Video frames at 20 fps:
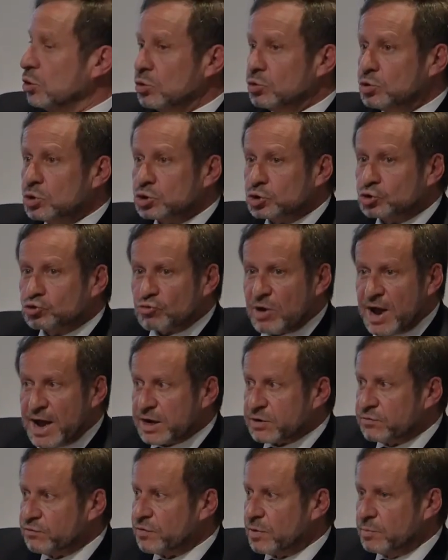You
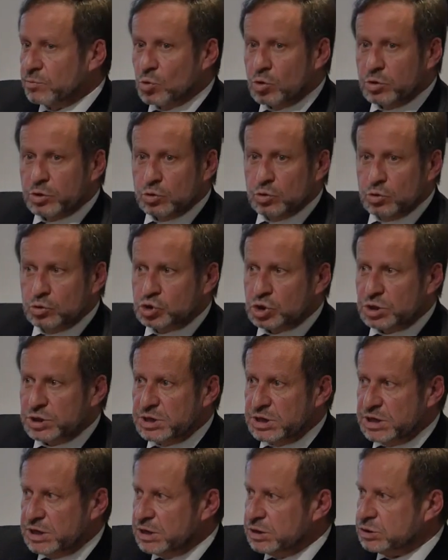distract from more
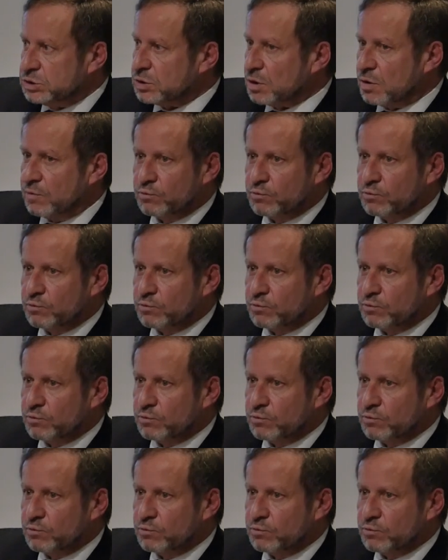urgent needs,